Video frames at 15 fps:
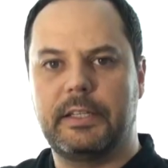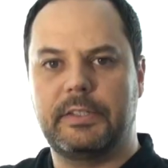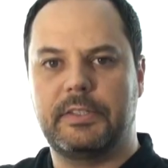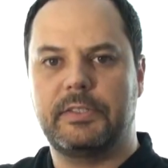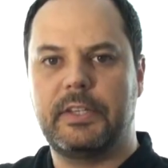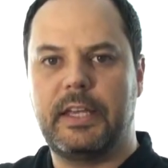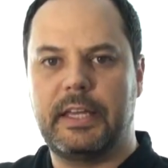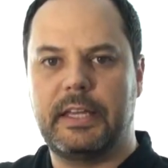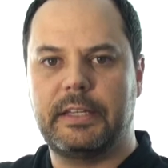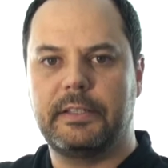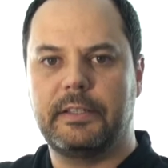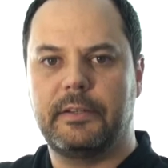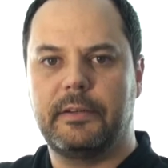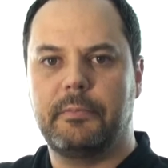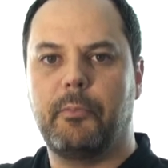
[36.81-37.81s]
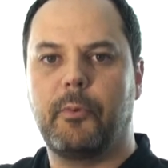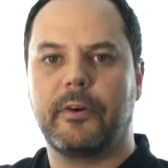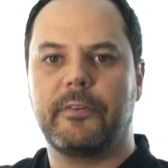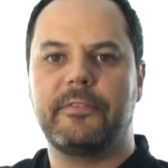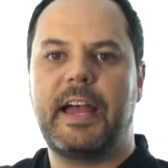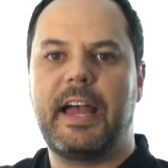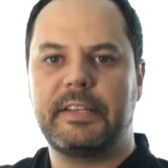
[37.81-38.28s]
it said
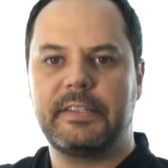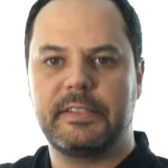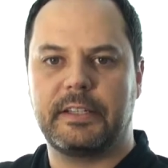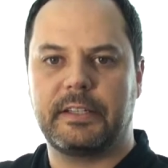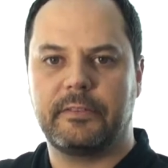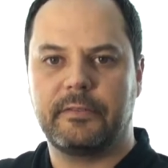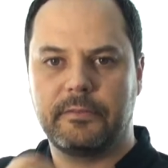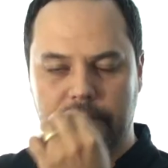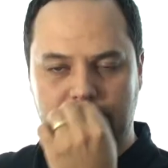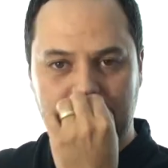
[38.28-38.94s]
more fasting.